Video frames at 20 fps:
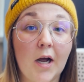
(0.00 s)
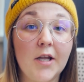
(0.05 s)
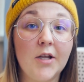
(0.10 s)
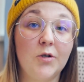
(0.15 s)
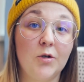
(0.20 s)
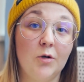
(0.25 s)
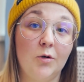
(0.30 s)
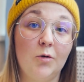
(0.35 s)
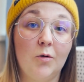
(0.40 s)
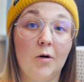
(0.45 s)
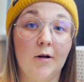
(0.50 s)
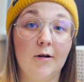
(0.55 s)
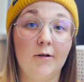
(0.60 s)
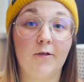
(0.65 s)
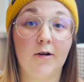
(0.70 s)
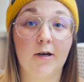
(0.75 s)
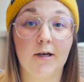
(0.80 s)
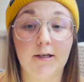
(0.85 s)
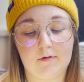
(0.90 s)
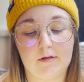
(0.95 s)
you don't
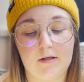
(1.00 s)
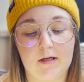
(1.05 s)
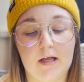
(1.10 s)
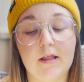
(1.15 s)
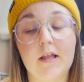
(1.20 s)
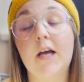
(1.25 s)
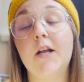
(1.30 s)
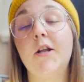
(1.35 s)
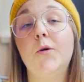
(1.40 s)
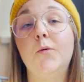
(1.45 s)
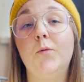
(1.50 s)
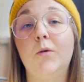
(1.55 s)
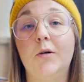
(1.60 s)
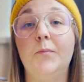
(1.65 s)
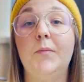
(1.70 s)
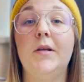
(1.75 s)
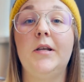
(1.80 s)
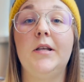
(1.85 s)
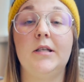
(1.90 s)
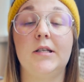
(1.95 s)
qualify, and then you will
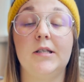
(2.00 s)
be